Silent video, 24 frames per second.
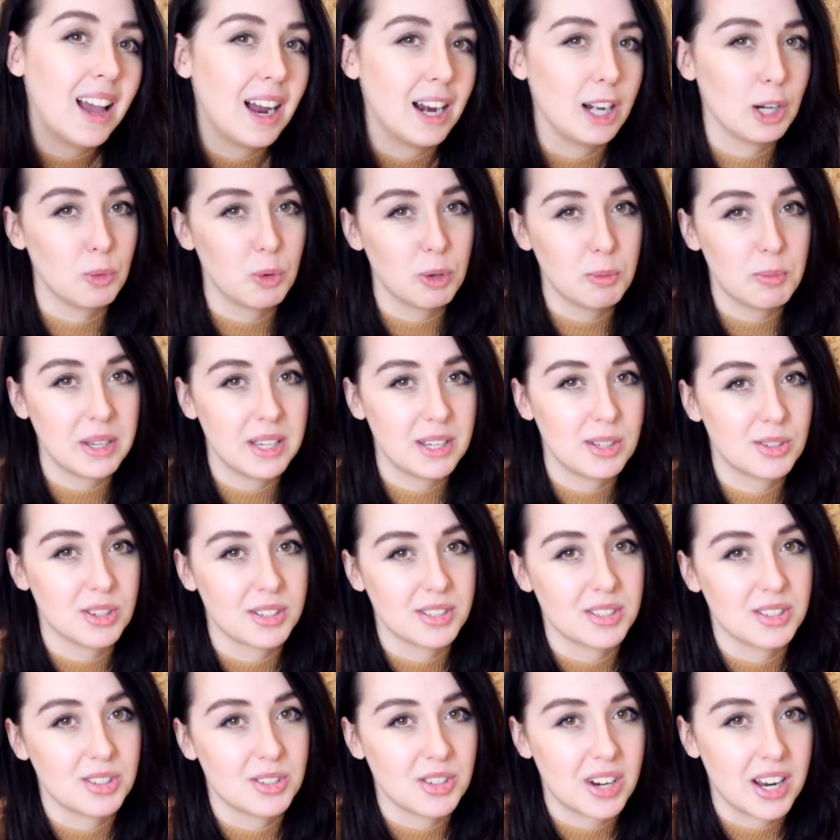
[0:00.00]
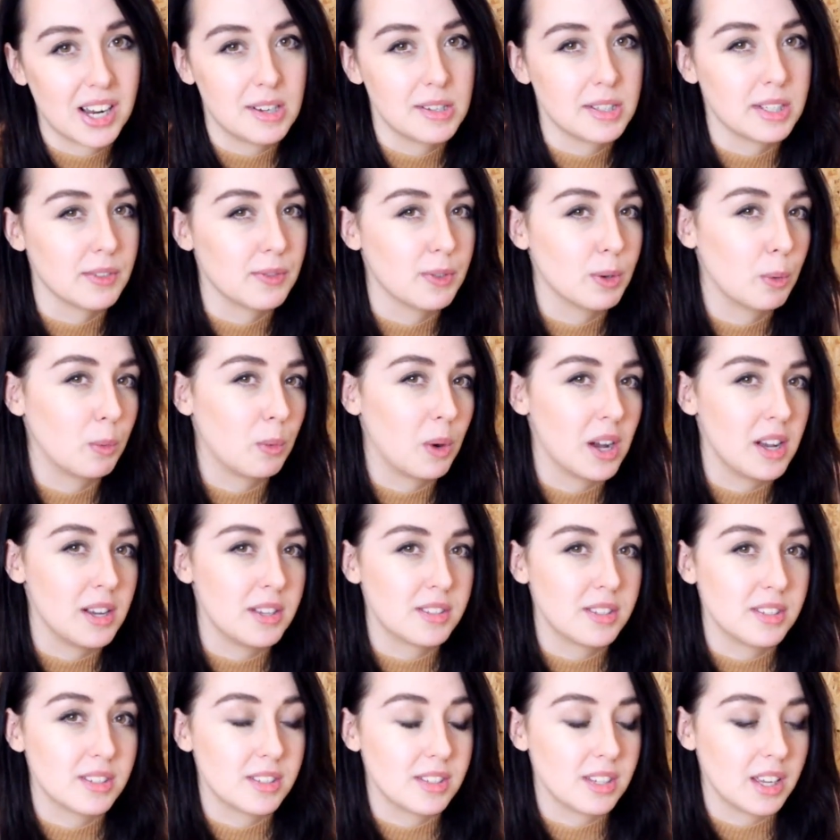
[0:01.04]
And it would be interesting to try out different
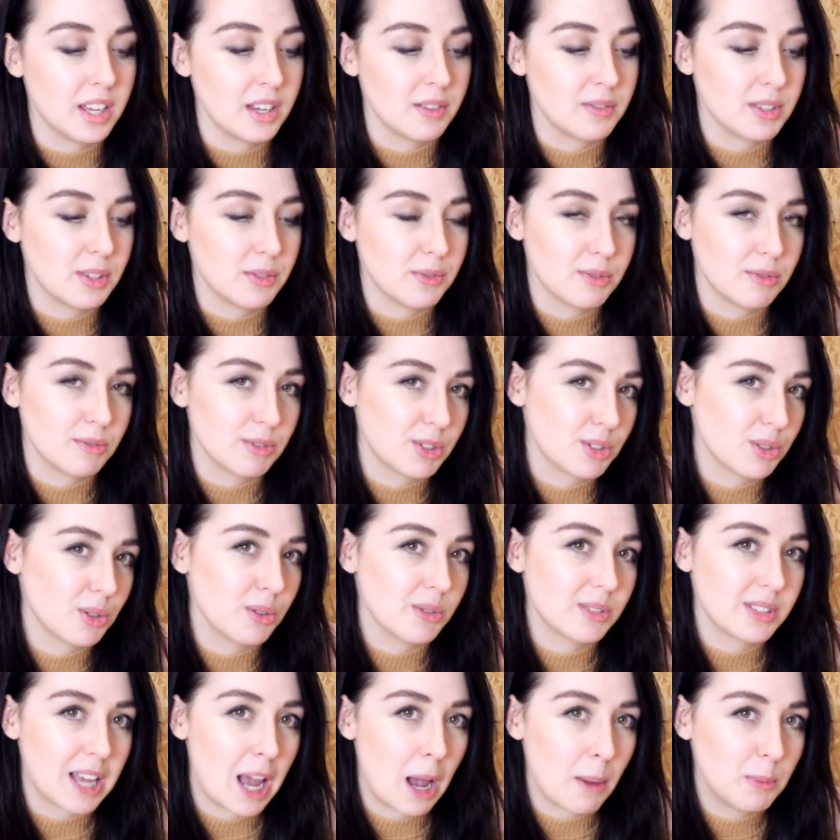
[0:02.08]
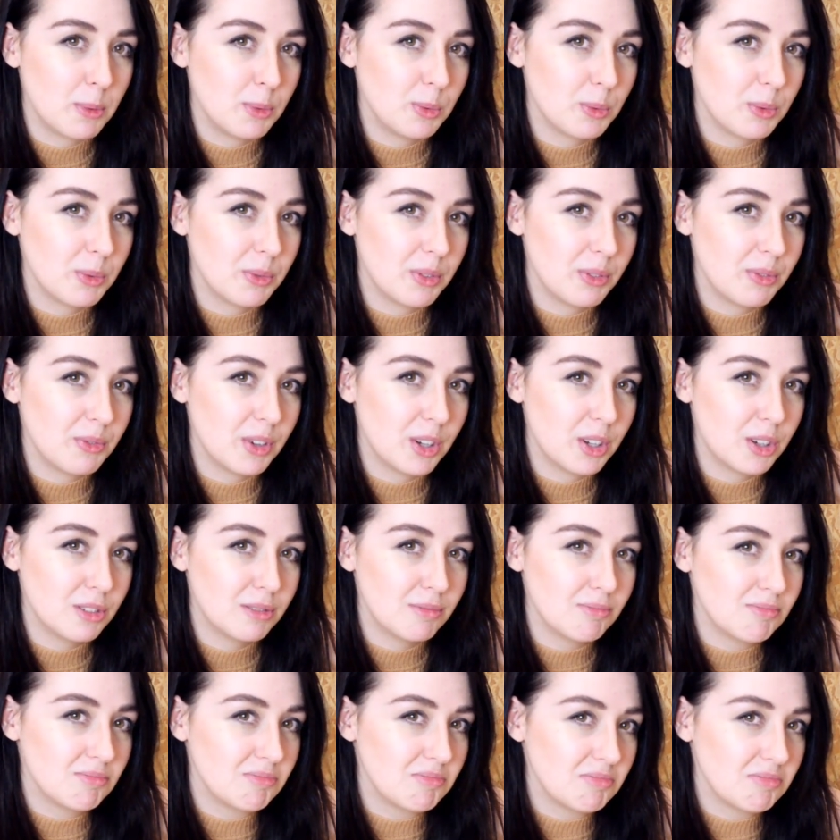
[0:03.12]
wines to see if different results happened with the film.